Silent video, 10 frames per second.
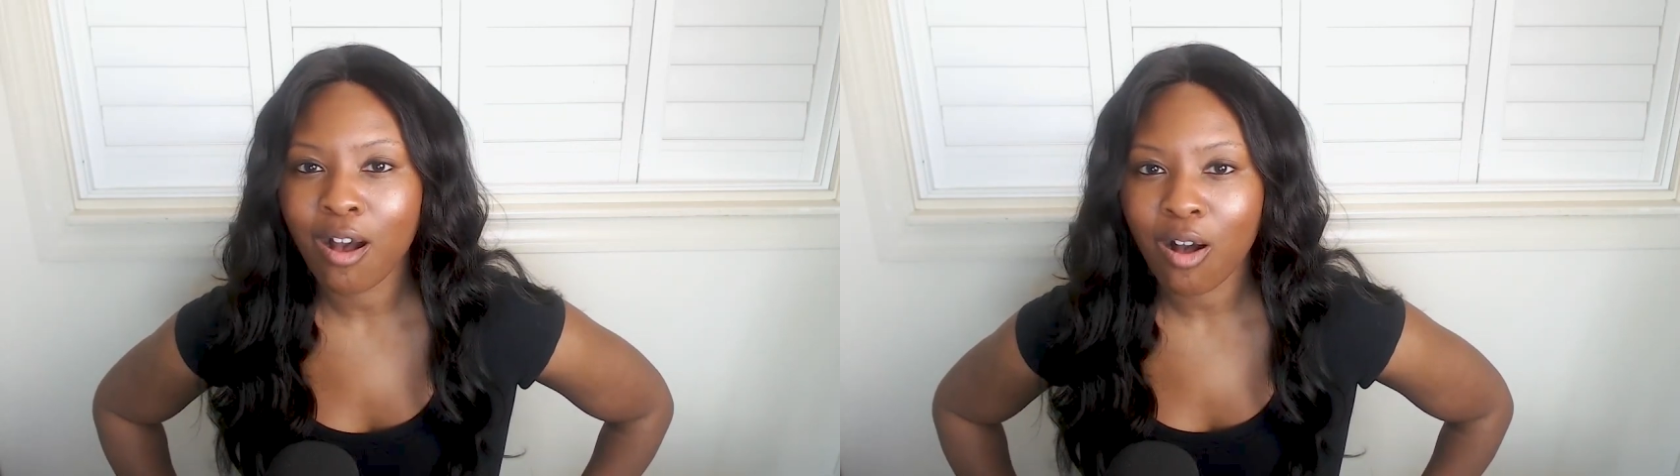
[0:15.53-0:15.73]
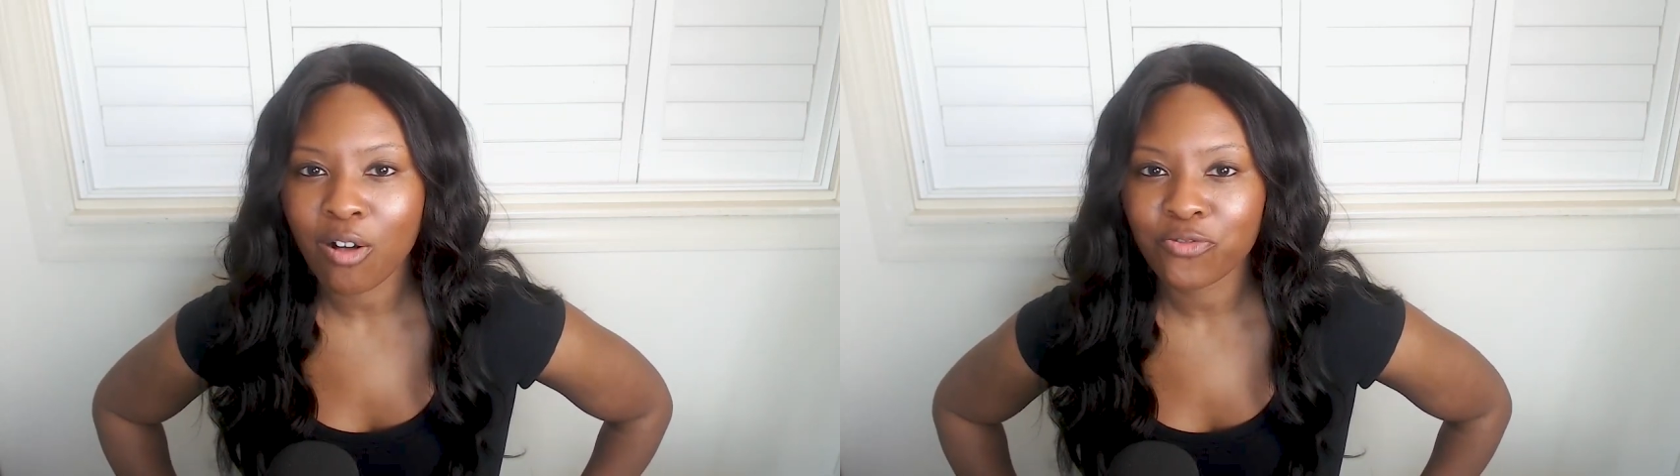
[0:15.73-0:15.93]

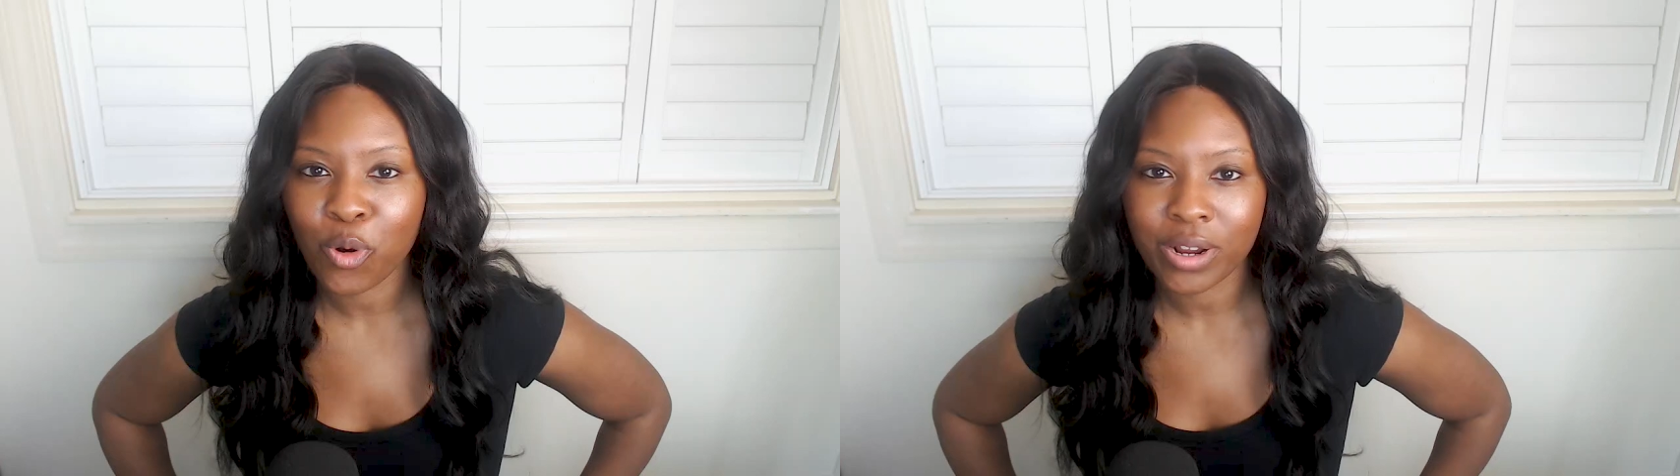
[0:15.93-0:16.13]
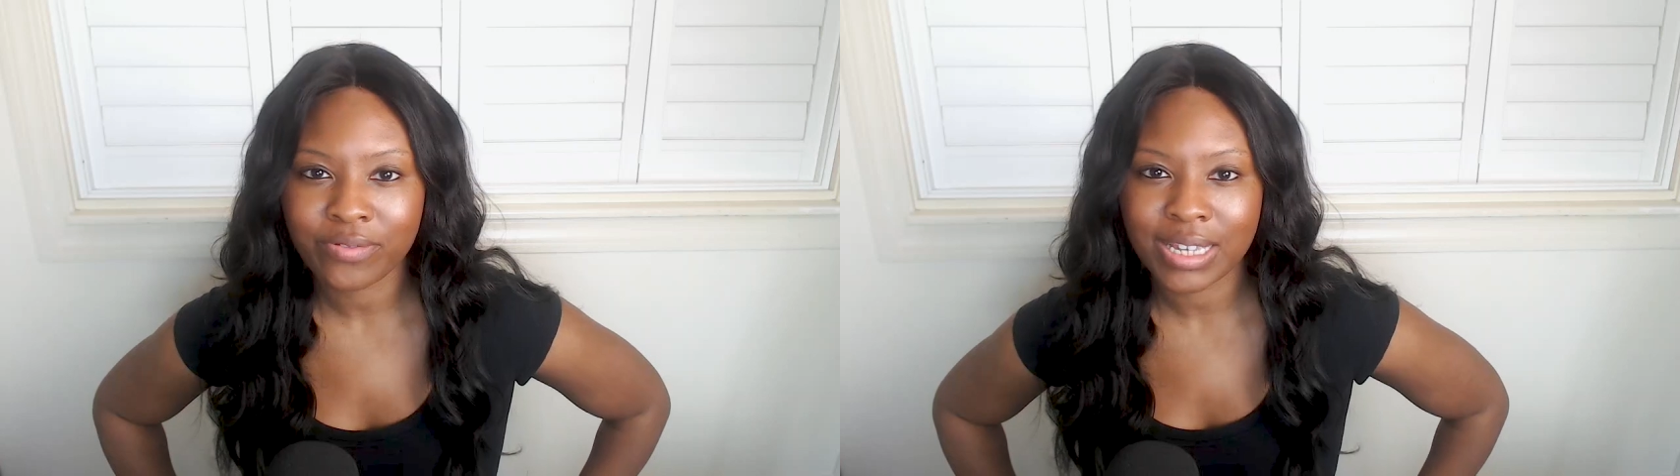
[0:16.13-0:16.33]
all
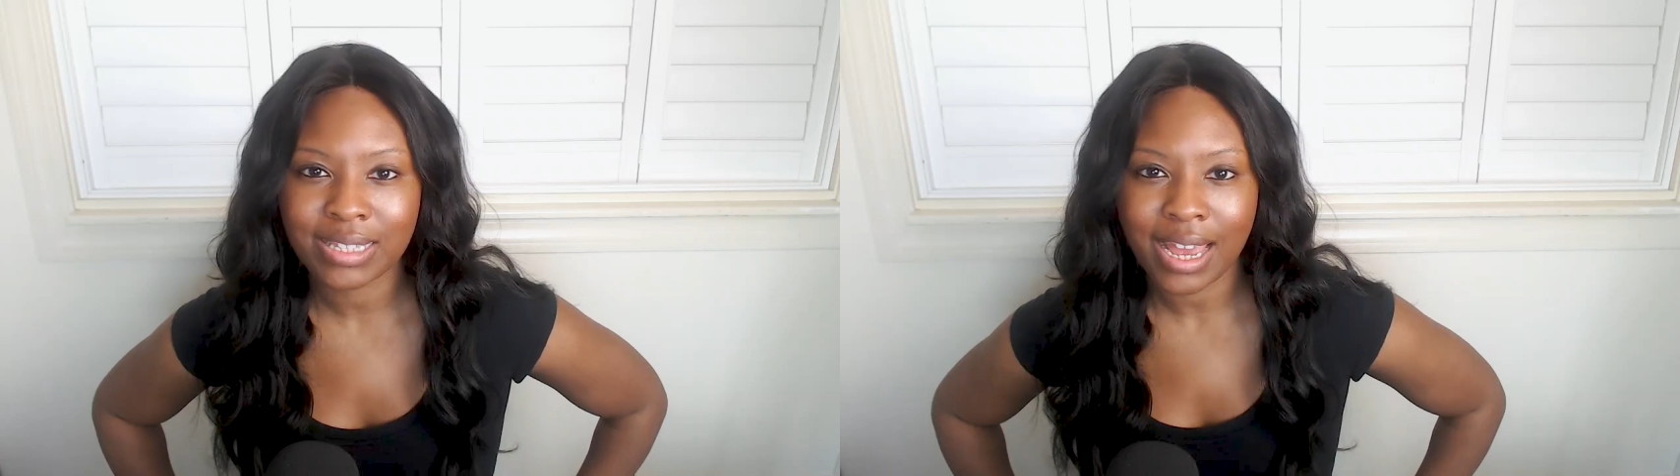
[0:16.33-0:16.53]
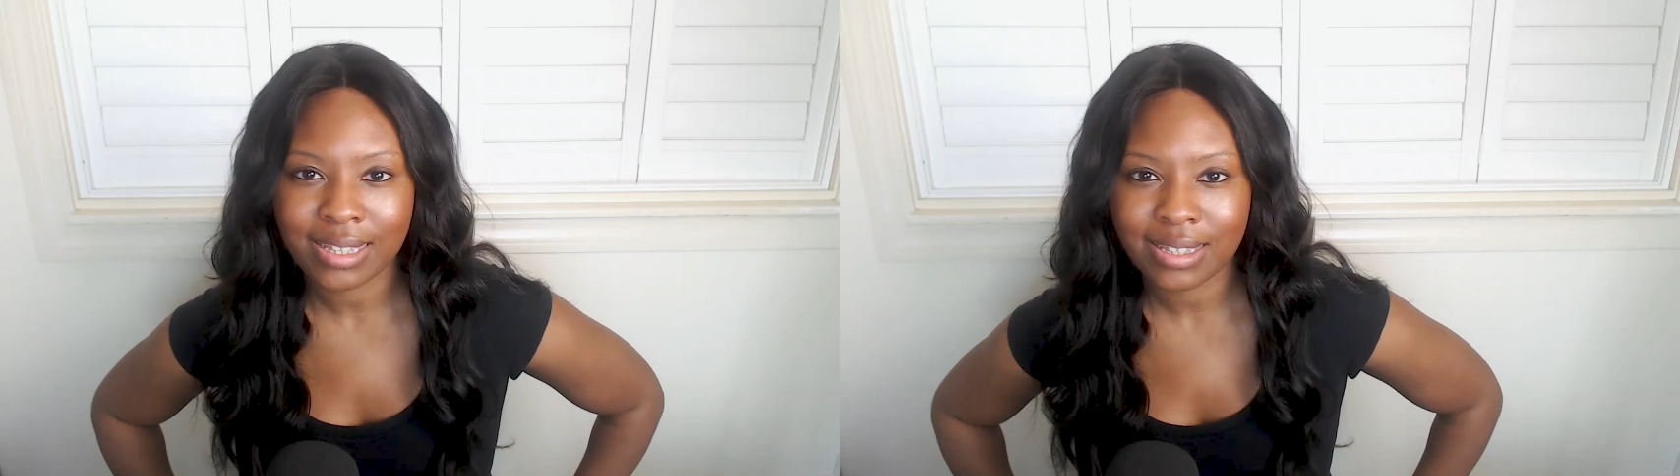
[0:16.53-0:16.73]
4 of these
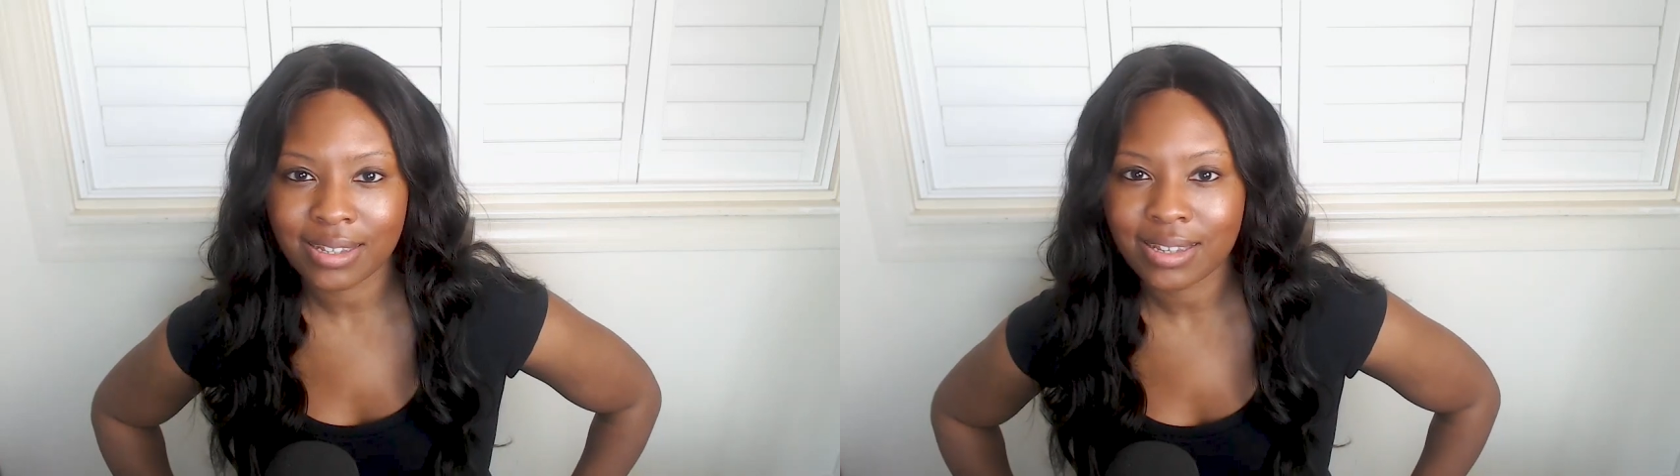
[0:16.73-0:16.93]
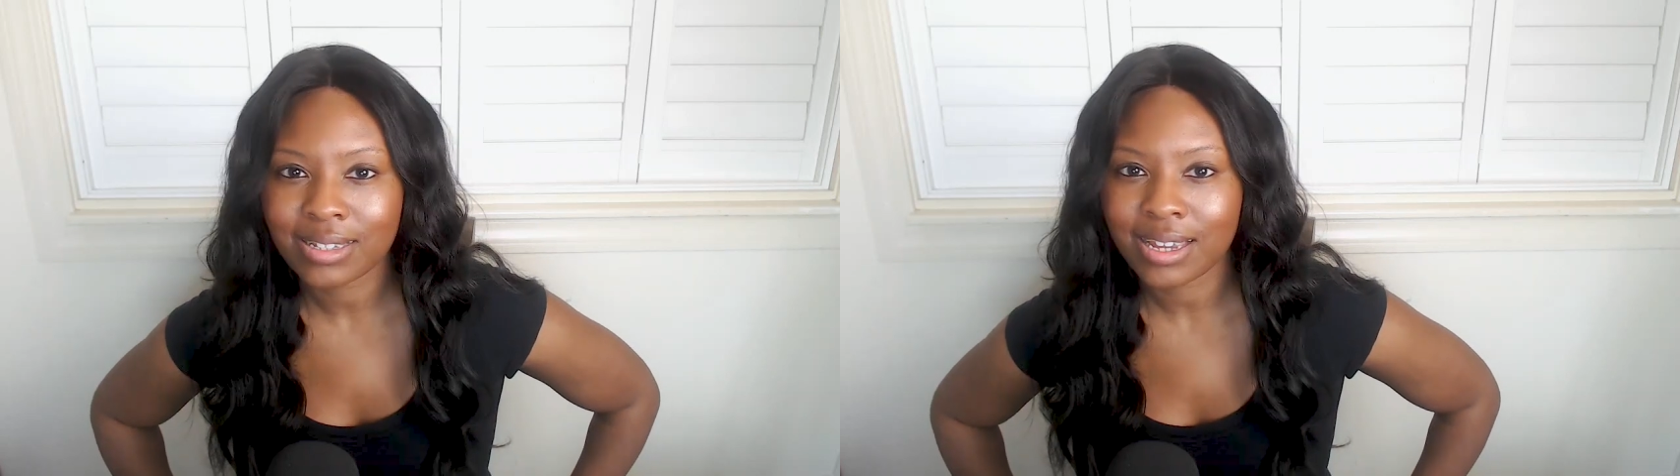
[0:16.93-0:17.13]

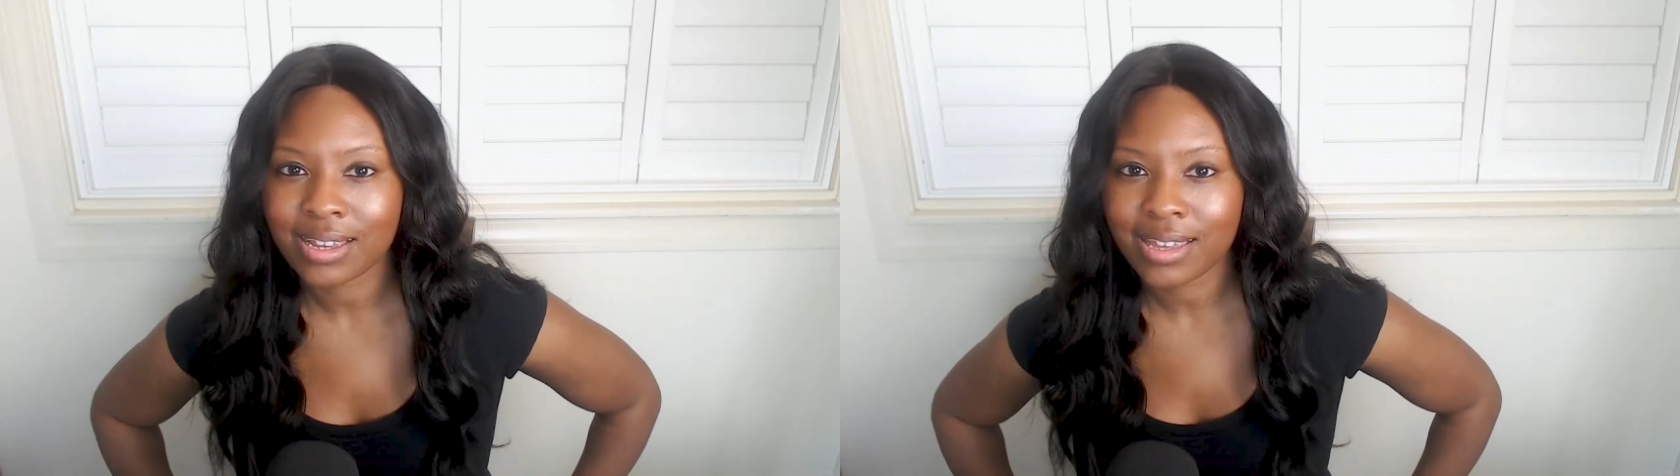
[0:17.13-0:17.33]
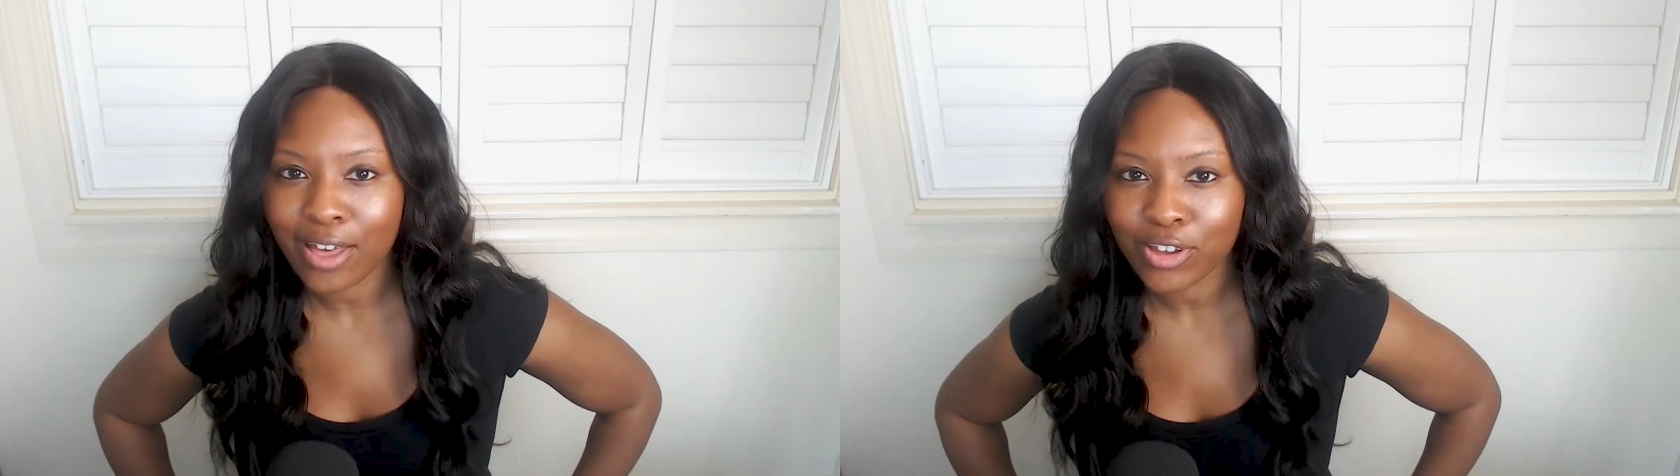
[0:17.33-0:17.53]
tenses
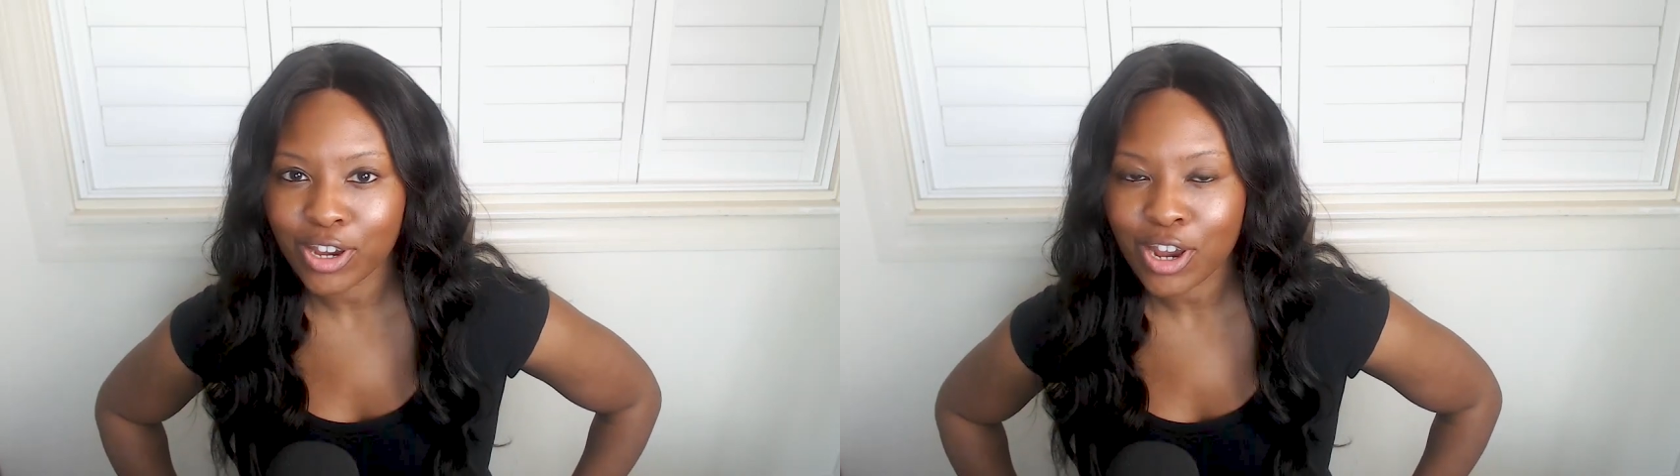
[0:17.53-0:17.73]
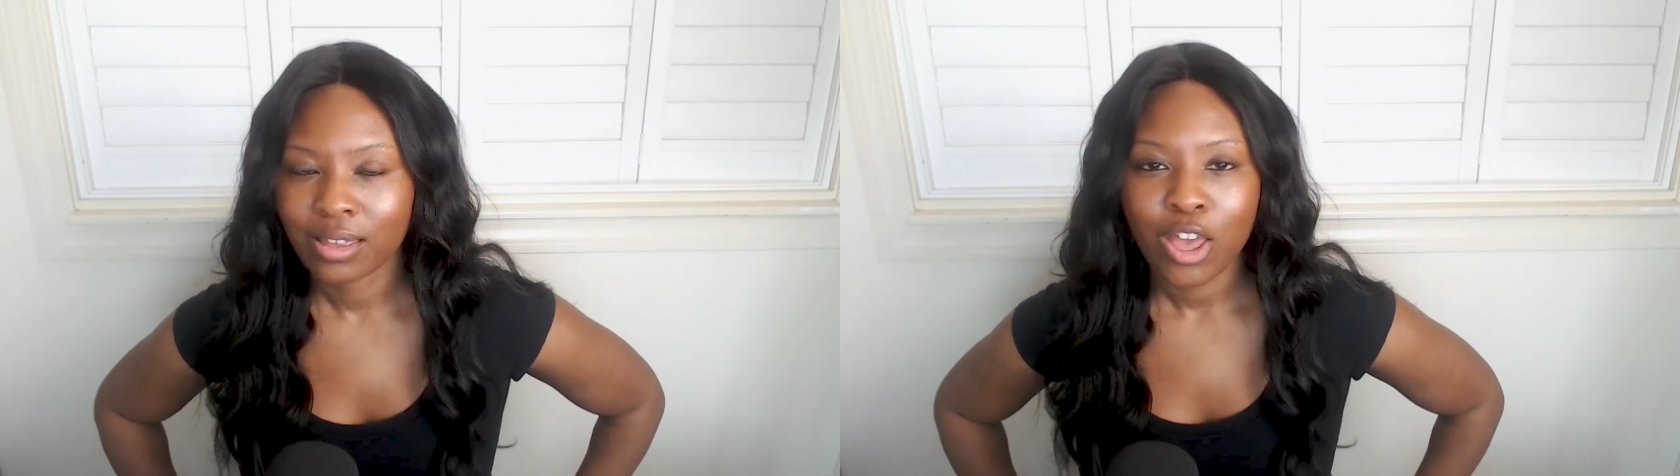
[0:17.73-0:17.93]
together.